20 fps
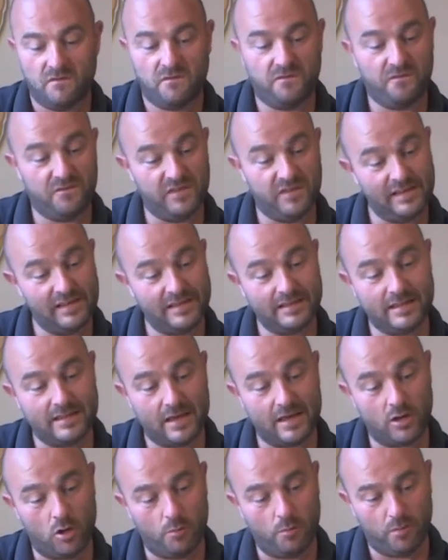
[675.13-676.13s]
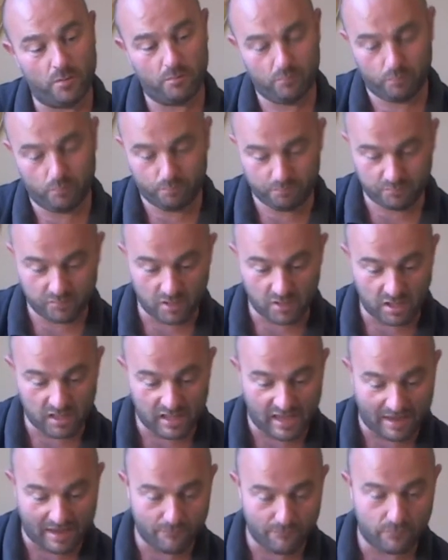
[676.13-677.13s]
filling that up
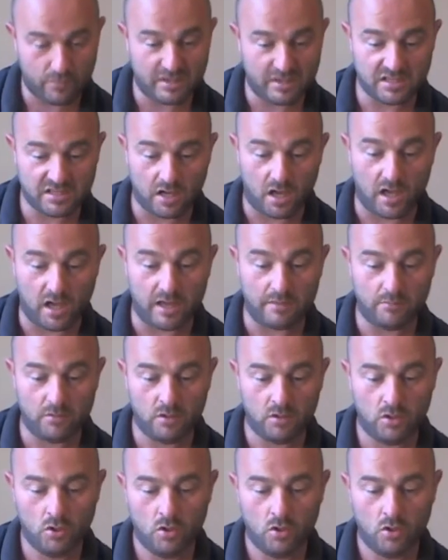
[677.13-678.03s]
every time,